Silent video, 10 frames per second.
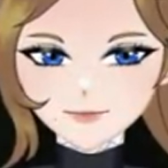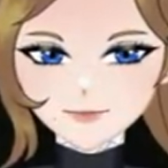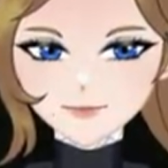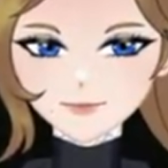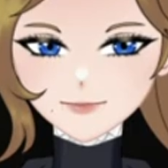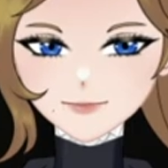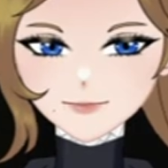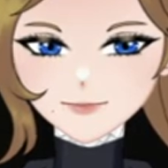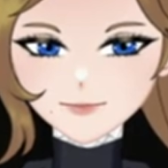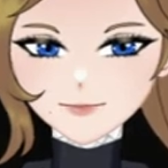
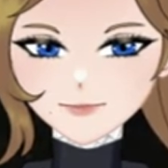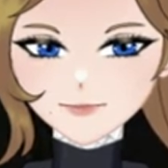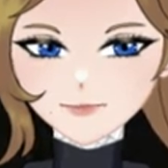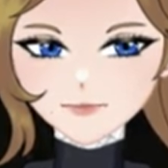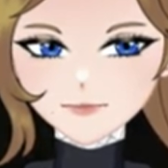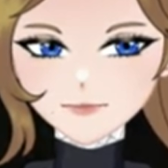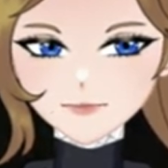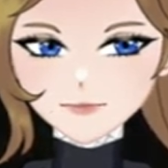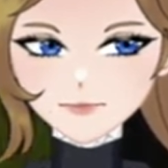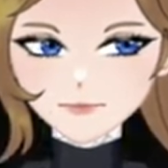
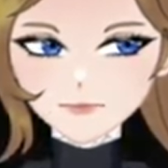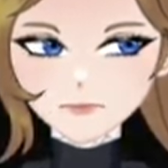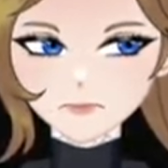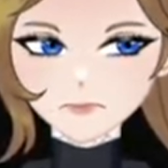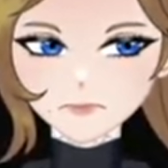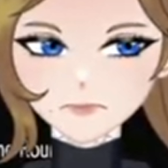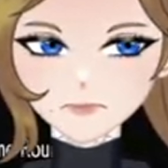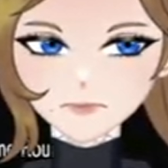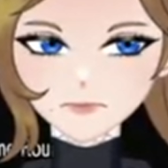Nobody speaks.